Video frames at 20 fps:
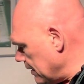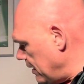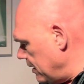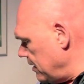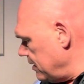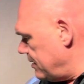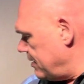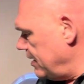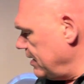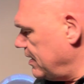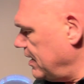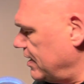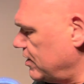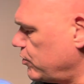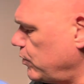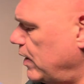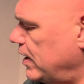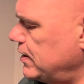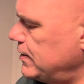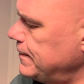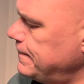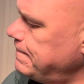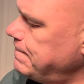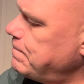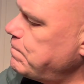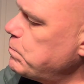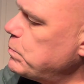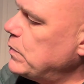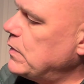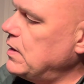I take this one
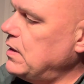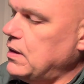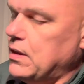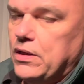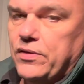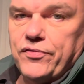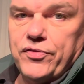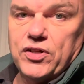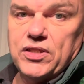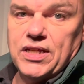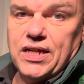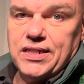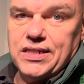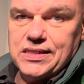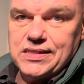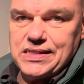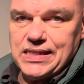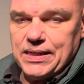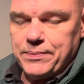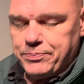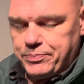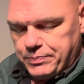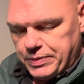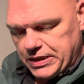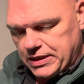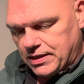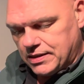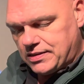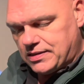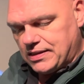for another sip,
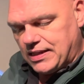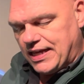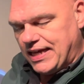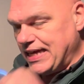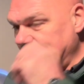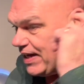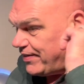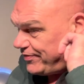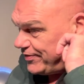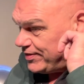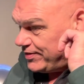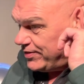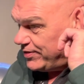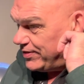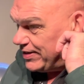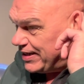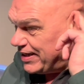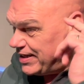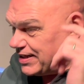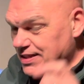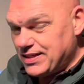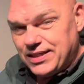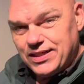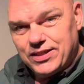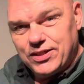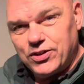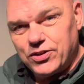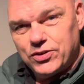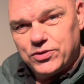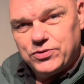because I have to
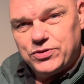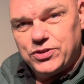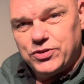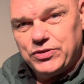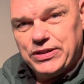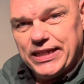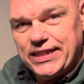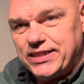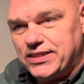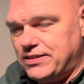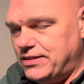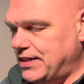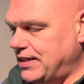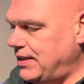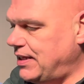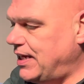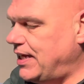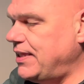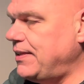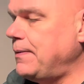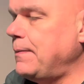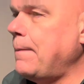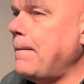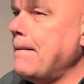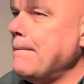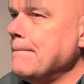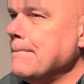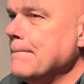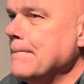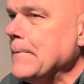go to dinner, and then
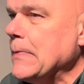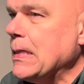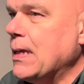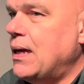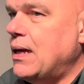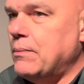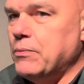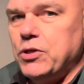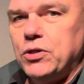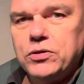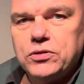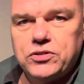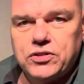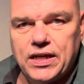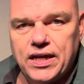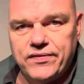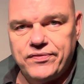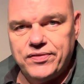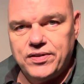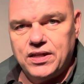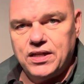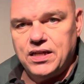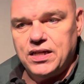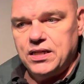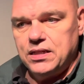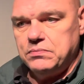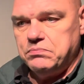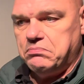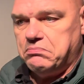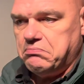I'm going to have
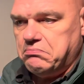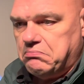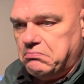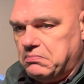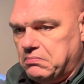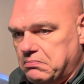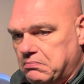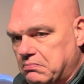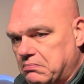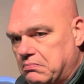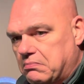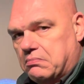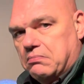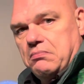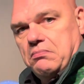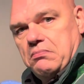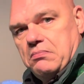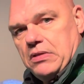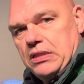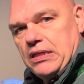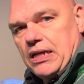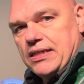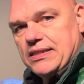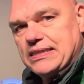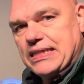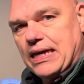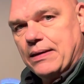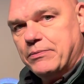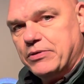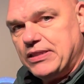a nice
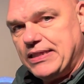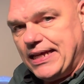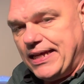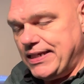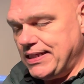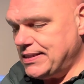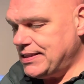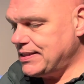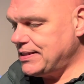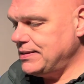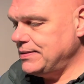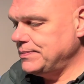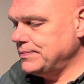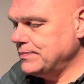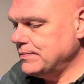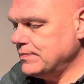game of tennis.